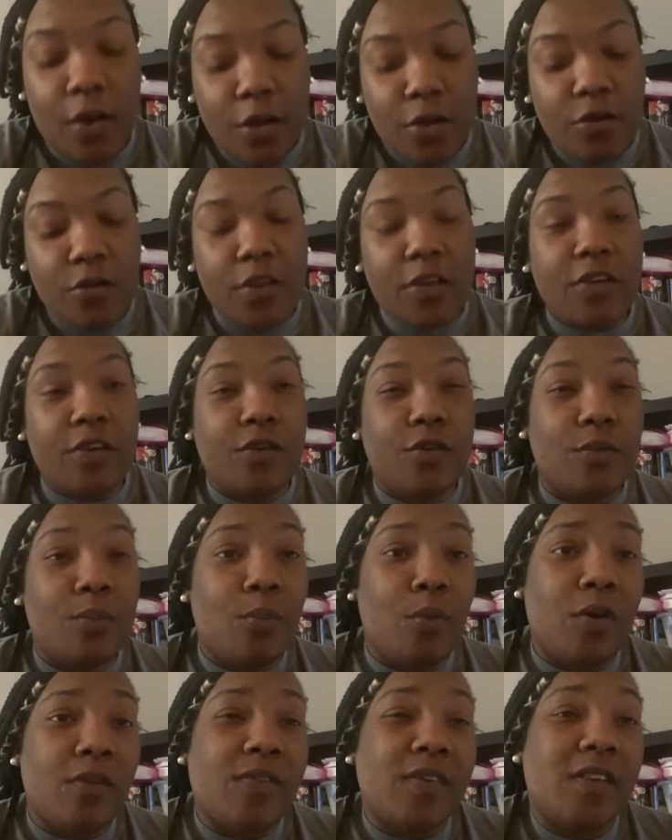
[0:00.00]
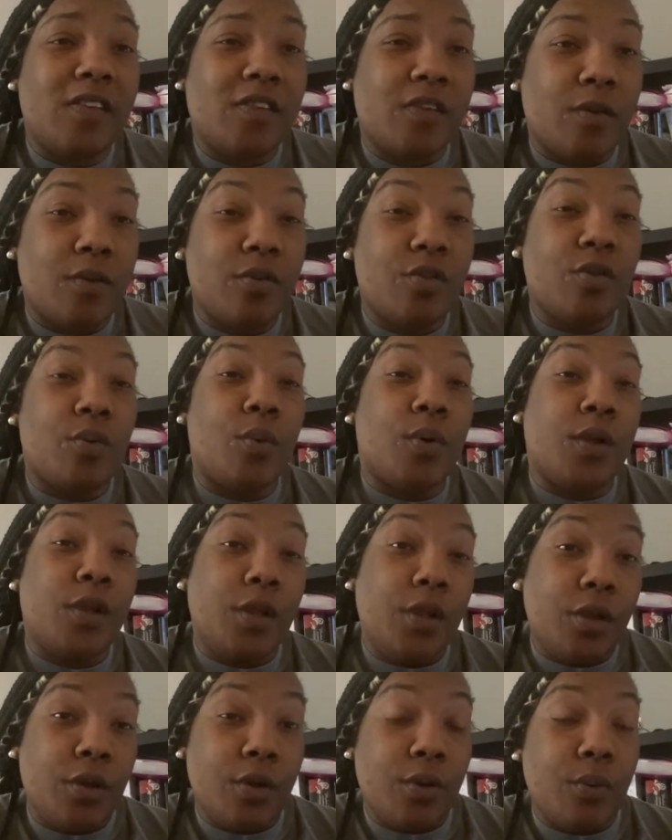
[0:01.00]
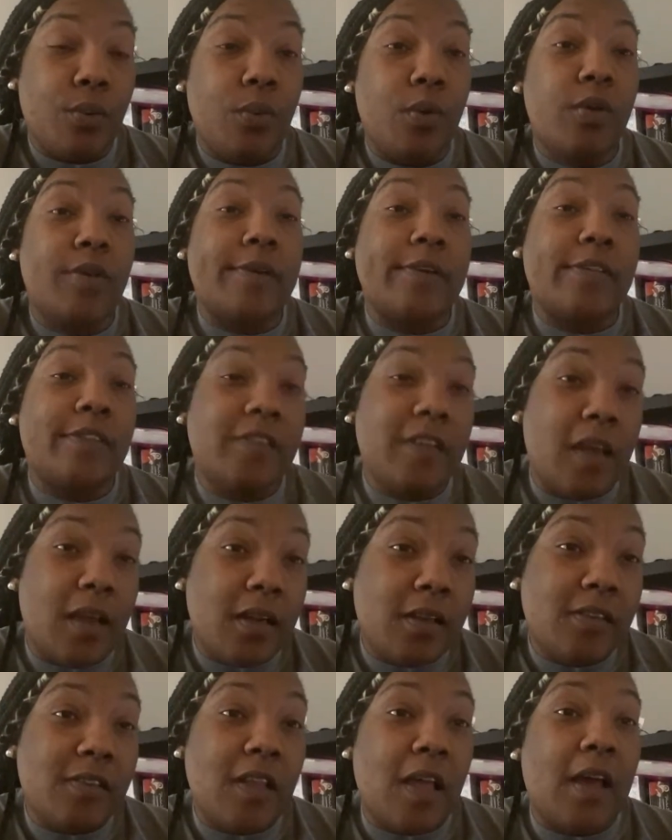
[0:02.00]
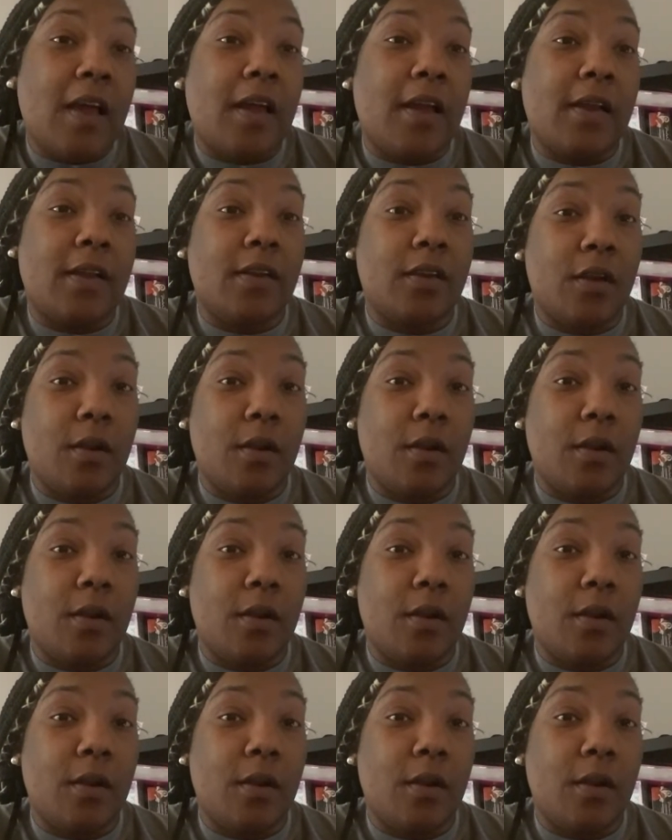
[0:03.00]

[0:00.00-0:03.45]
You need to do more research on you, your sun sign.